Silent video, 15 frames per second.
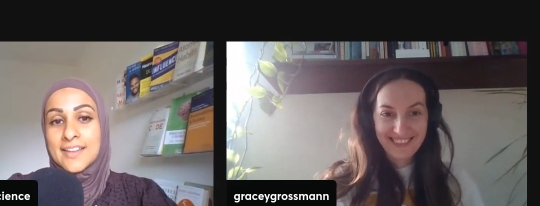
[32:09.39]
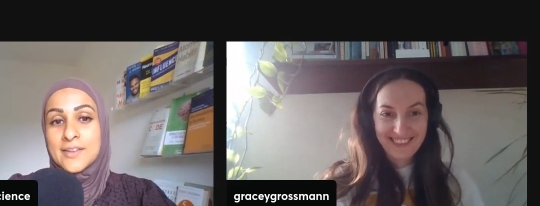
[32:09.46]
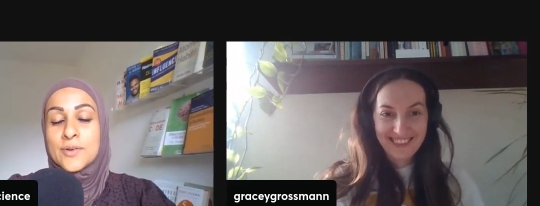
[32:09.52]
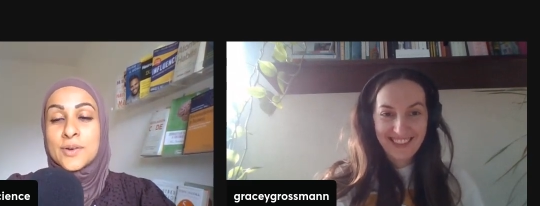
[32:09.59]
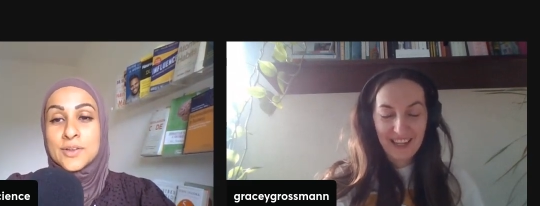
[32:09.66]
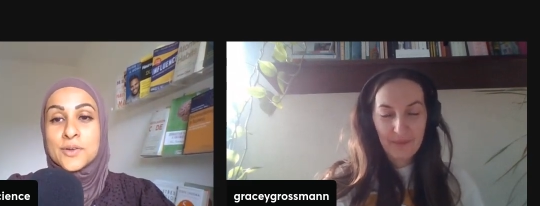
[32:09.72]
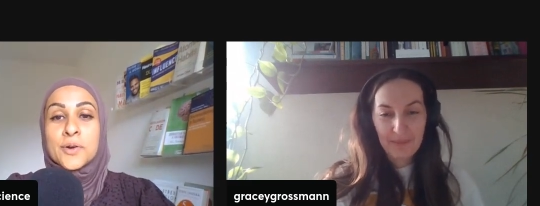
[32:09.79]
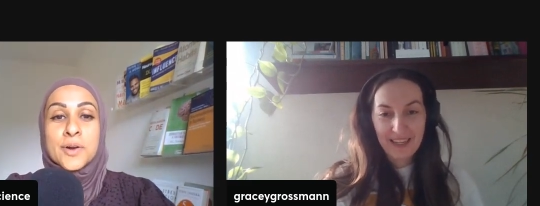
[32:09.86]
Speaker 1: You
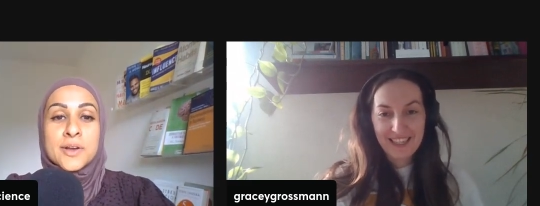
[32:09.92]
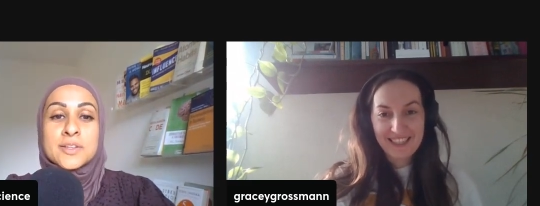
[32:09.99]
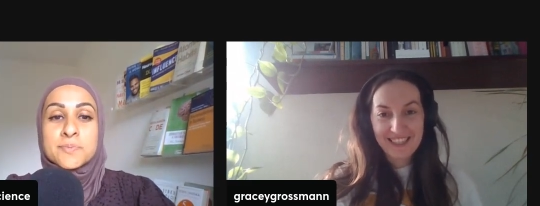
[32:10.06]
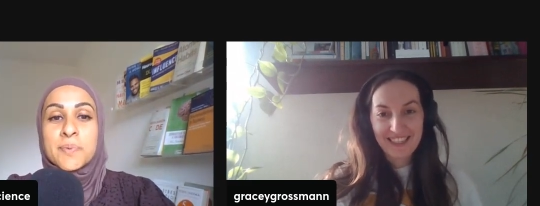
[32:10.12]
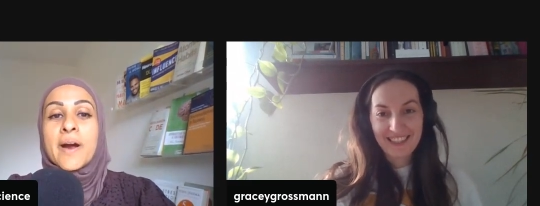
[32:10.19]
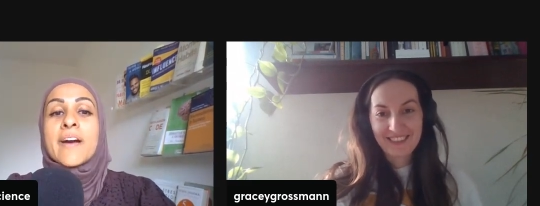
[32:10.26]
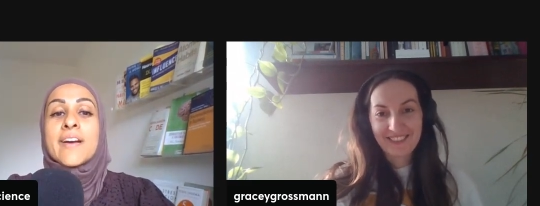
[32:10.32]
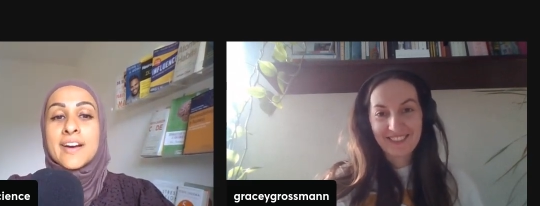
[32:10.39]
Amazing. you
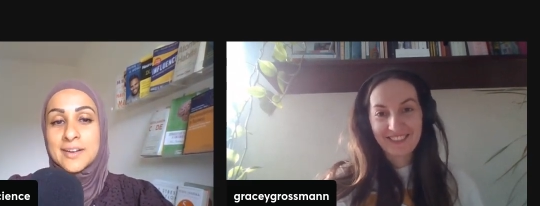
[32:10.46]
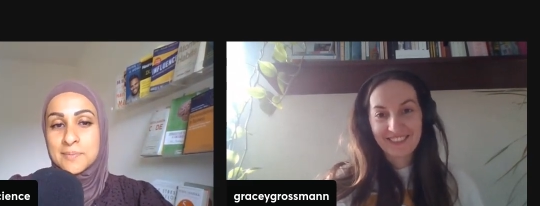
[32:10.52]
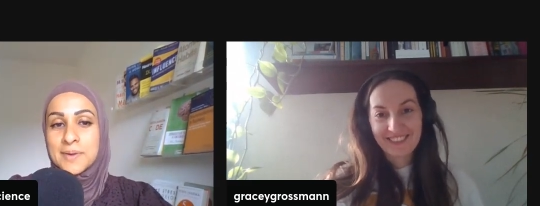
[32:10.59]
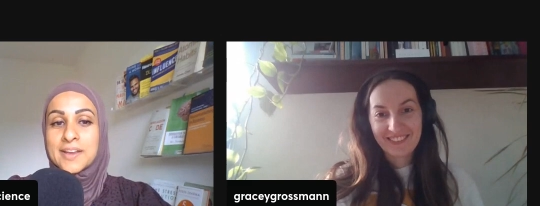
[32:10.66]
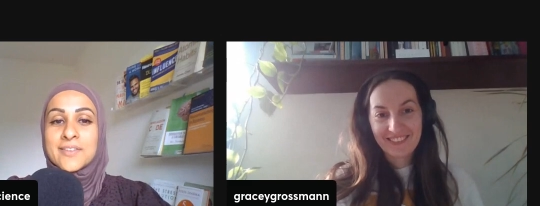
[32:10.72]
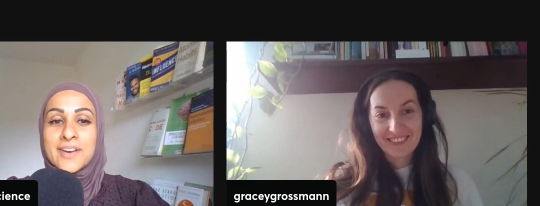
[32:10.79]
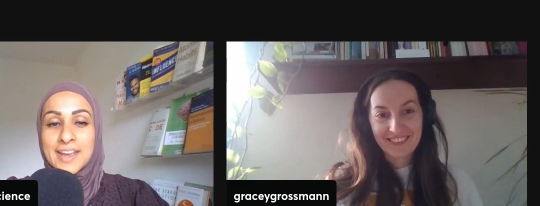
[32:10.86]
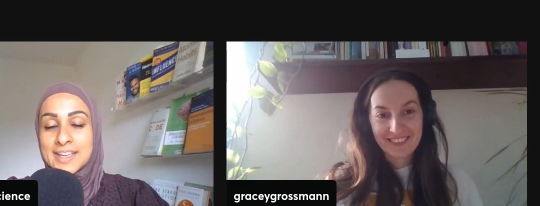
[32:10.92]
inspired
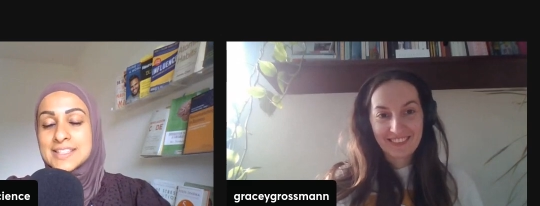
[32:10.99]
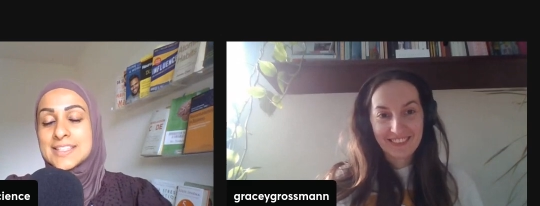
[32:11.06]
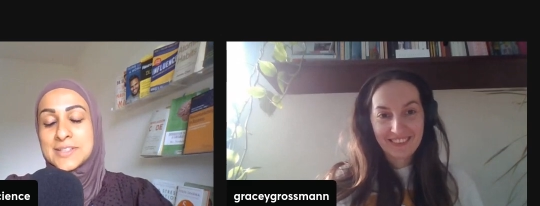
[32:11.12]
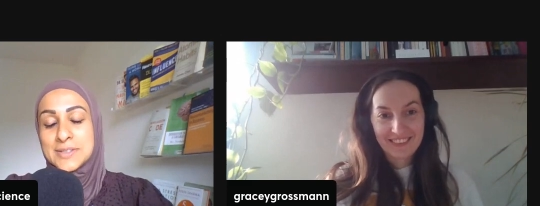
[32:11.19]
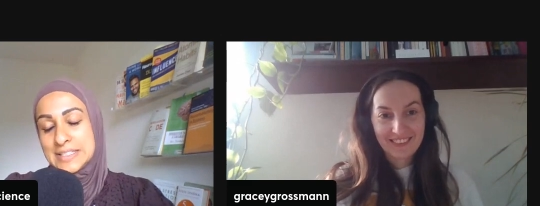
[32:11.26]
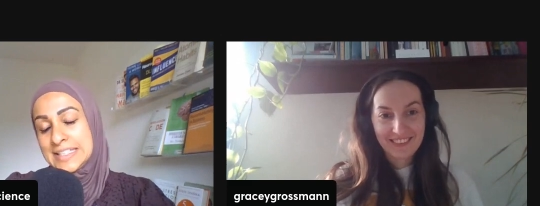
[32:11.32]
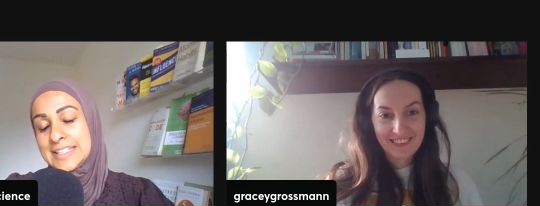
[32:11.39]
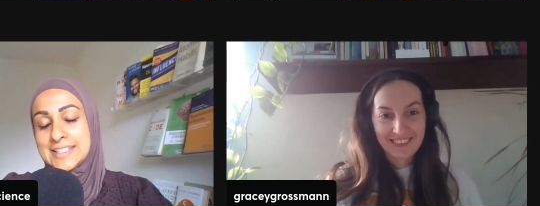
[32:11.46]
me, Grace.
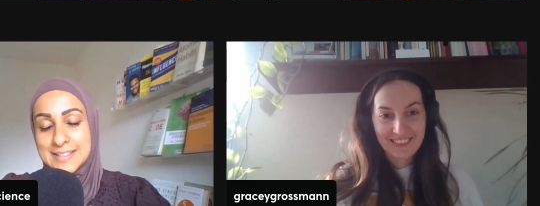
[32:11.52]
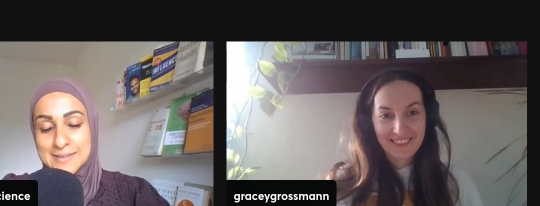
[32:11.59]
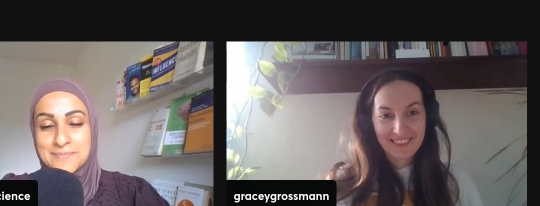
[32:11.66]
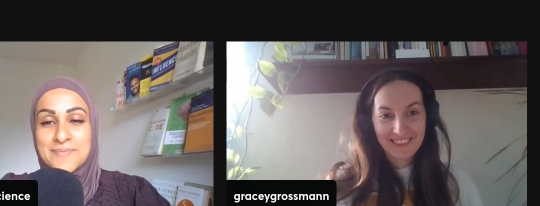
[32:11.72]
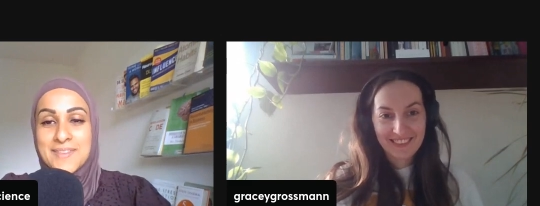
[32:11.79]
You did.